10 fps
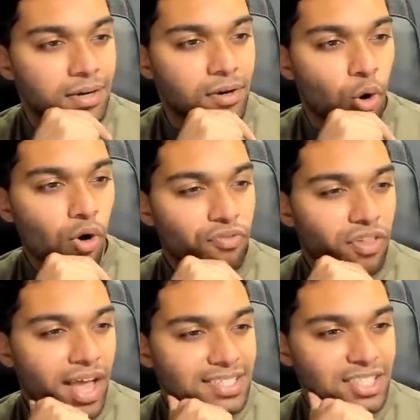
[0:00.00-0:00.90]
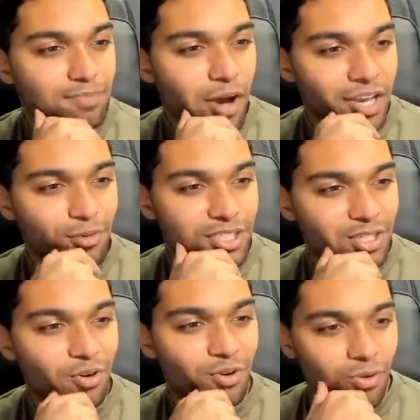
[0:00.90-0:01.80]
Whole Flat says, Buggy was
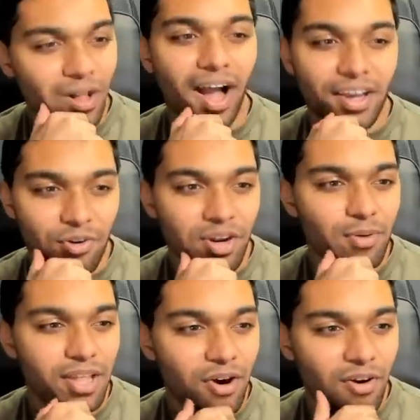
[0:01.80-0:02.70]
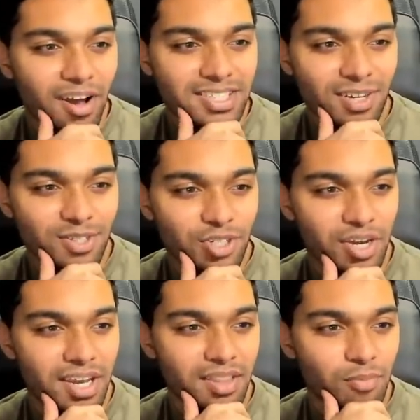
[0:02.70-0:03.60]
so cool. I agree. With how Crossguild is
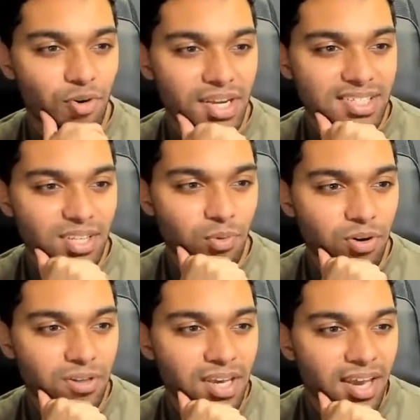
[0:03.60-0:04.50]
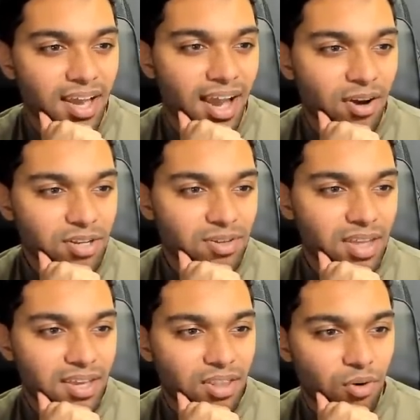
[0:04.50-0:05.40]
shaking the Marines in the world, how do you
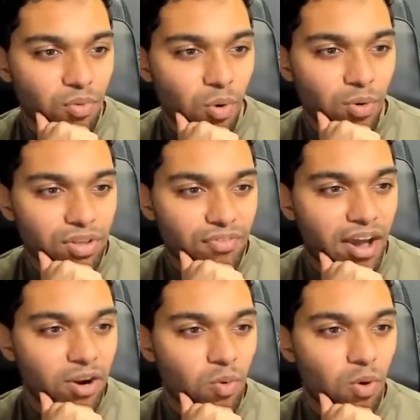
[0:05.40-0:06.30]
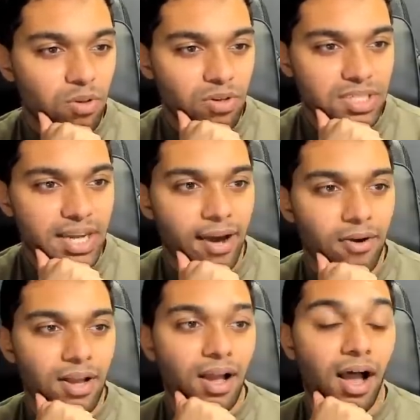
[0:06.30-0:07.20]
think their role in the final war looks now?
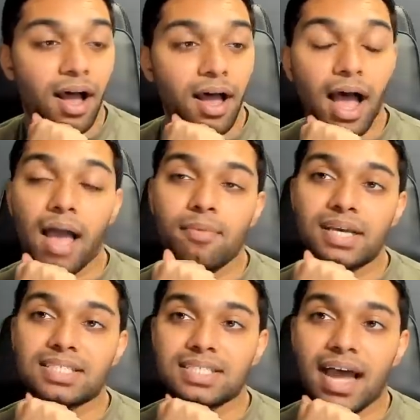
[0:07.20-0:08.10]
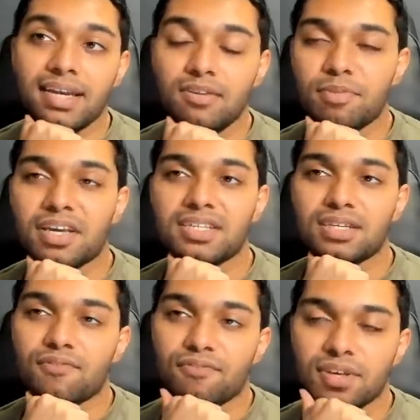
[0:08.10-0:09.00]
I'm excited because
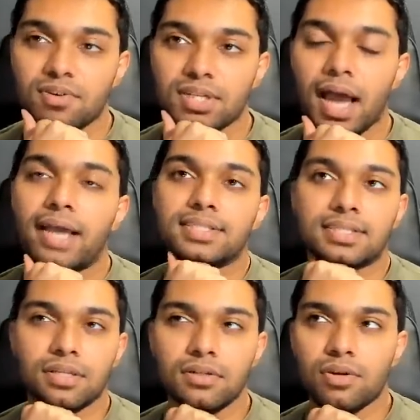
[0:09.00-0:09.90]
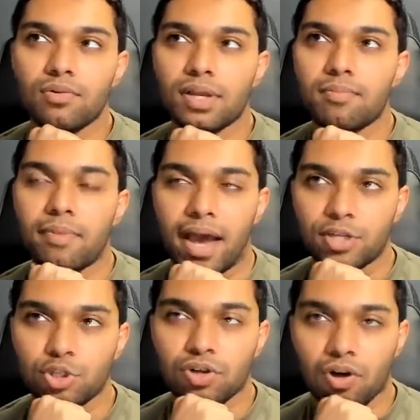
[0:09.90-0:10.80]
I still don't
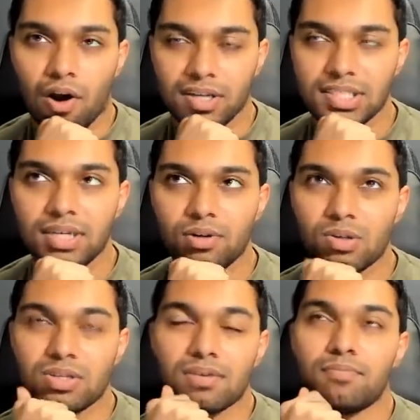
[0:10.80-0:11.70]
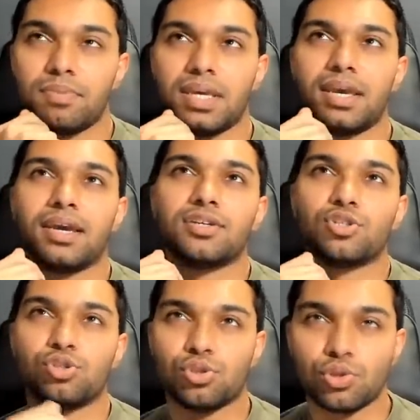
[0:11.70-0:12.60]
imagine Crossguild being
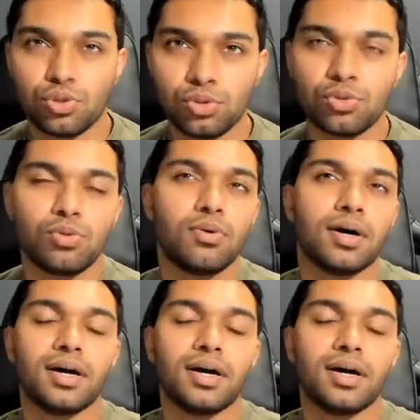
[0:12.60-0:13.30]
too